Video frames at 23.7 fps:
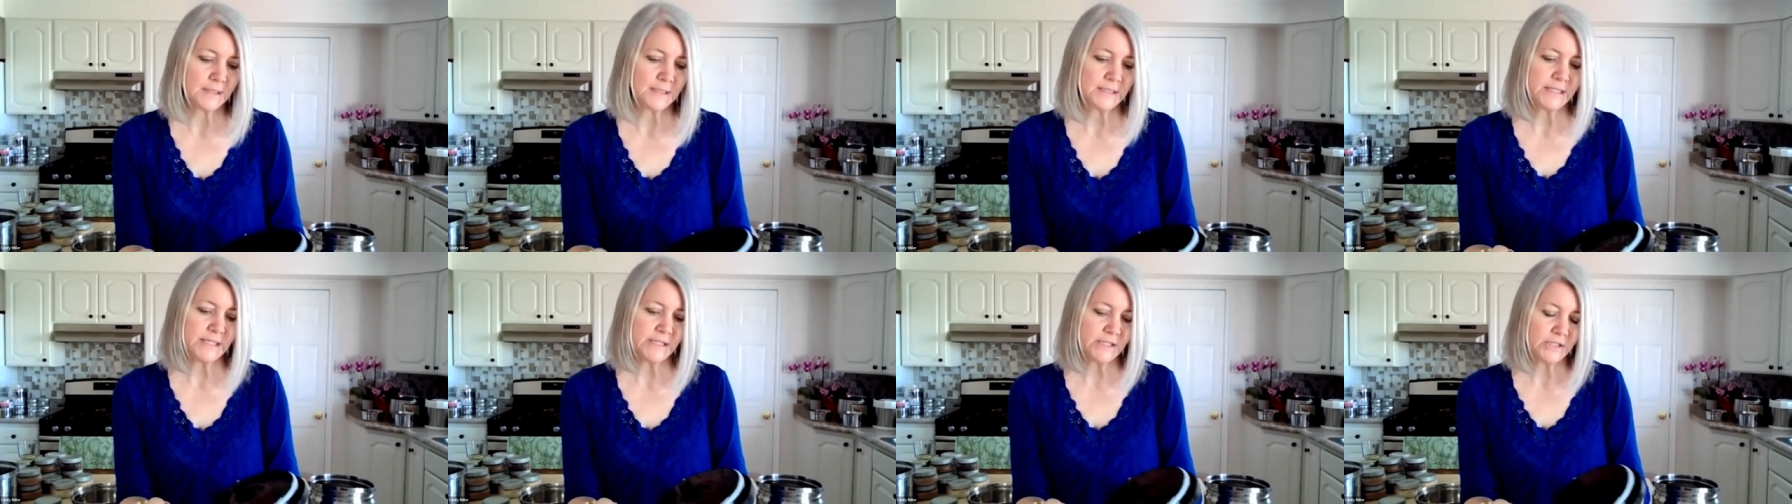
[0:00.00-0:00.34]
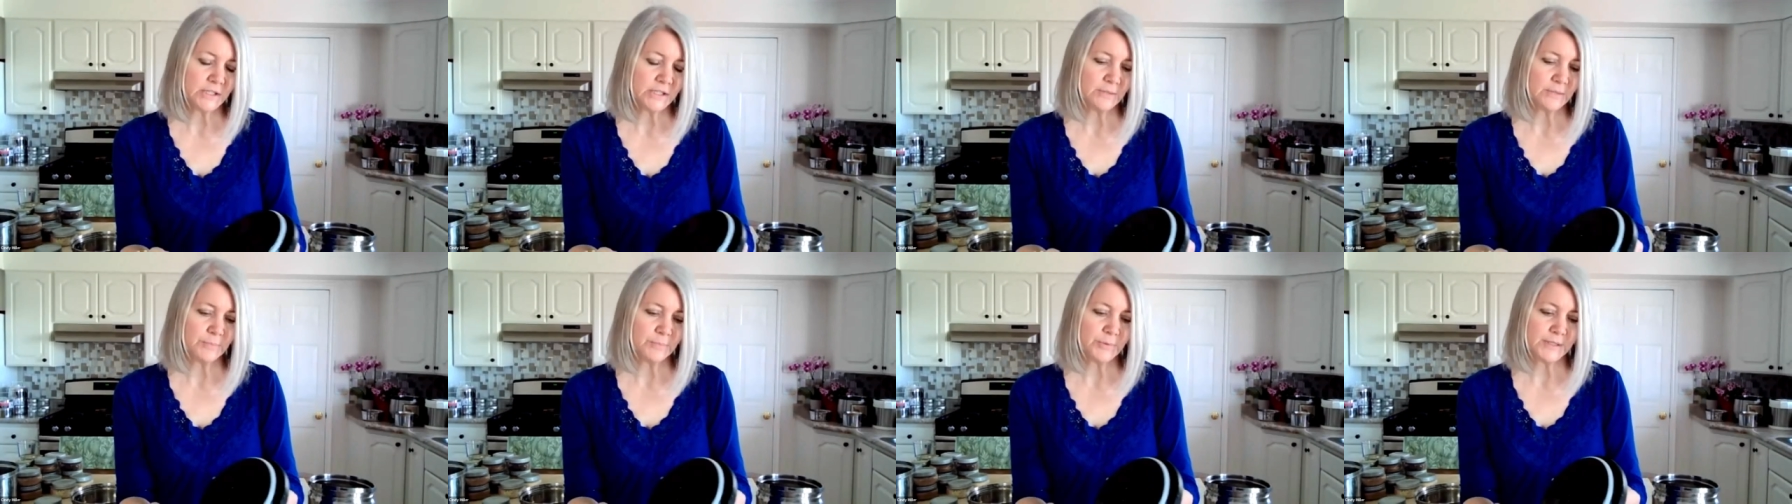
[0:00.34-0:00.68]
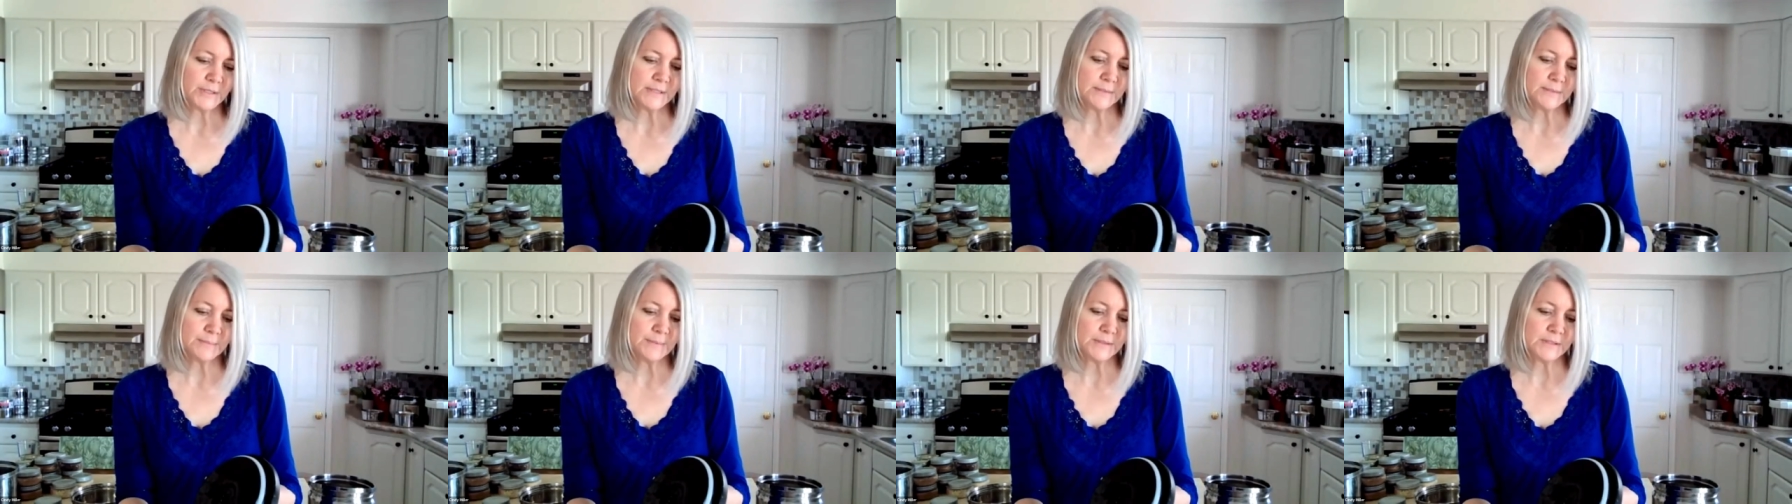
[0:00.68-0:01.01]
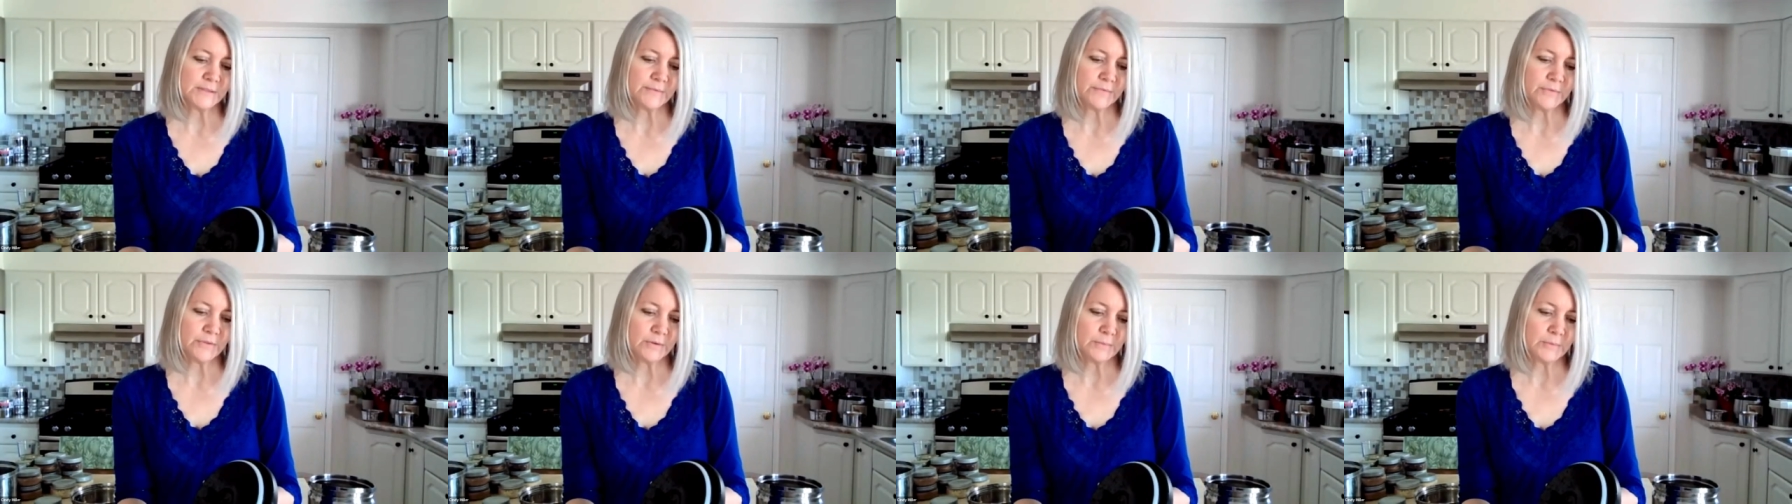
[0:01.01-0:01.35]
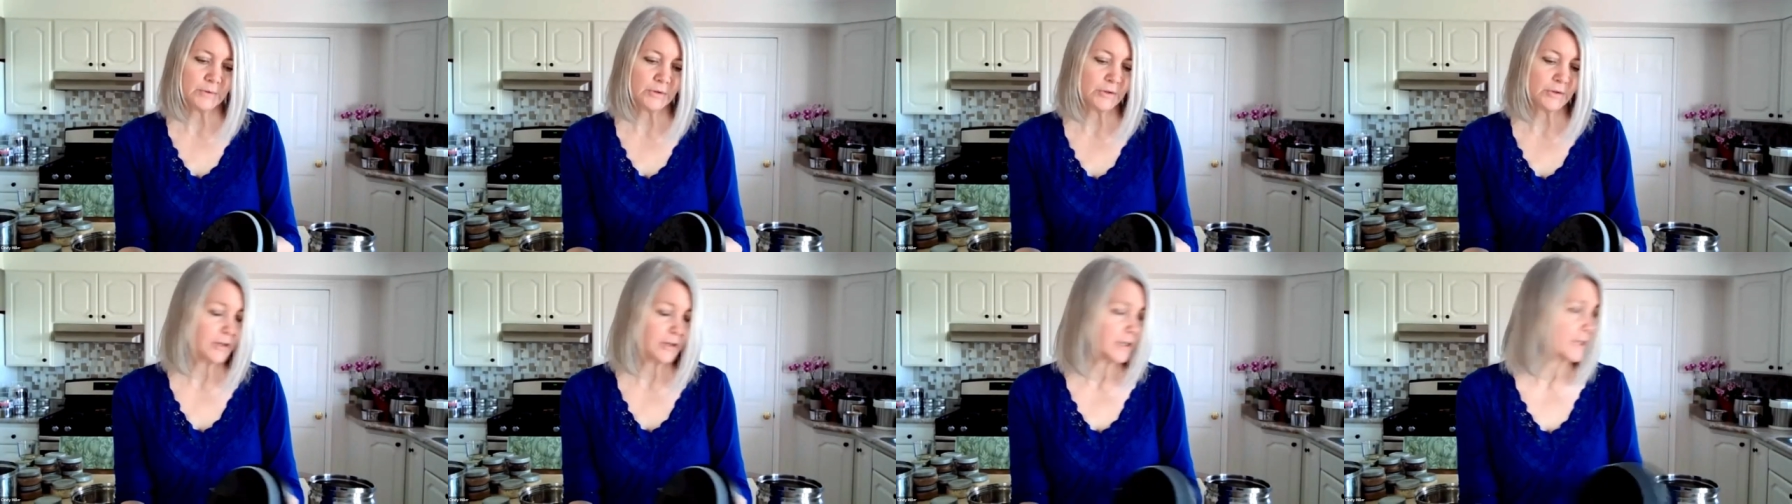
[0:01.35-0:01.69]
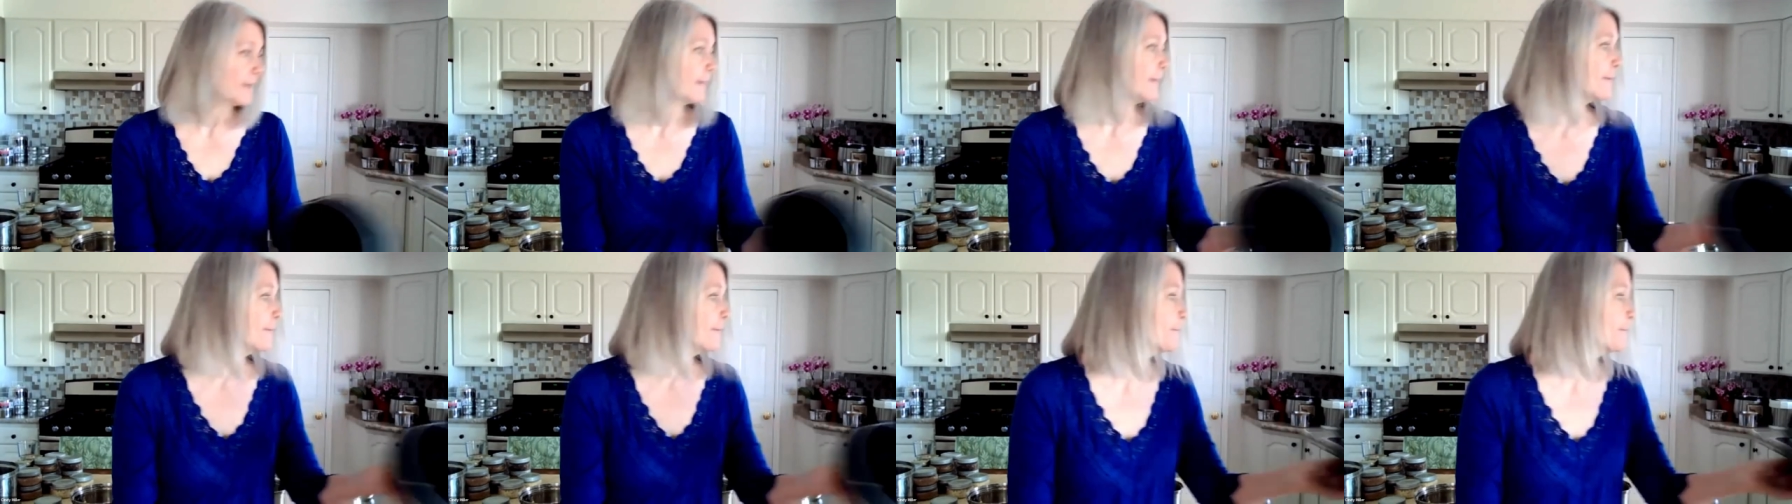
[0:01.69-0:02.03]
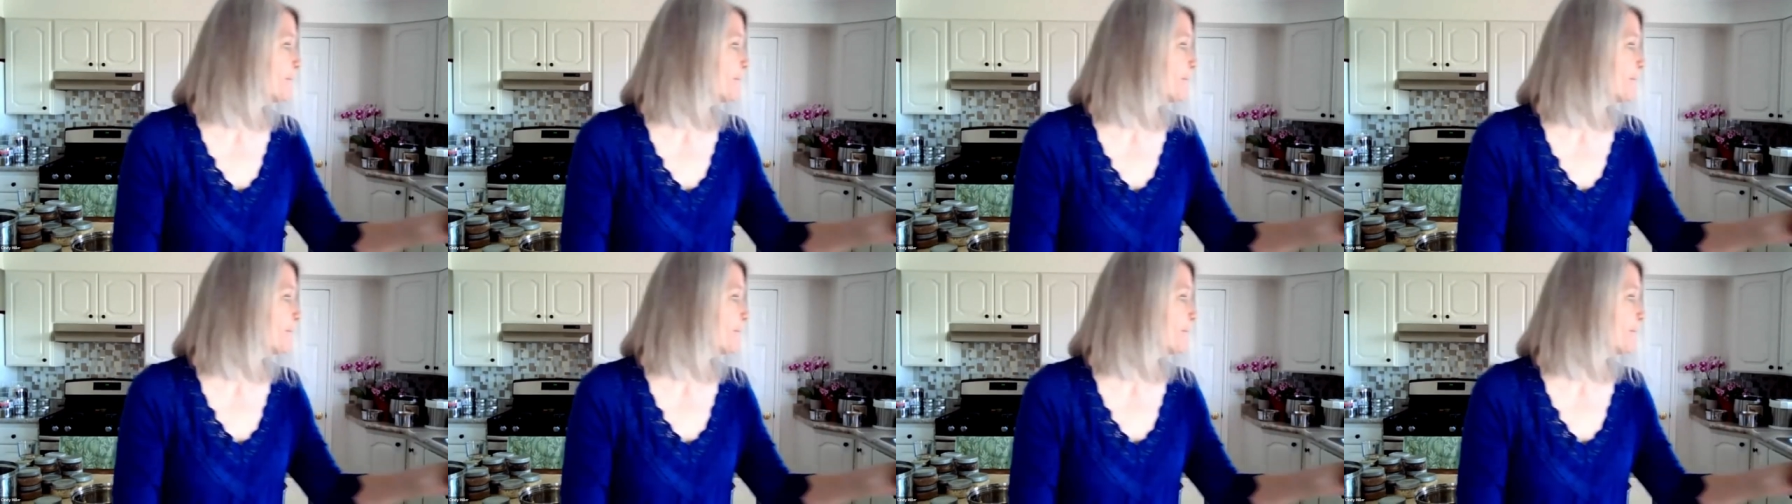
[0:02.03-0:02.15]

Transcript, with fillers: and teach the principles of thermal cooking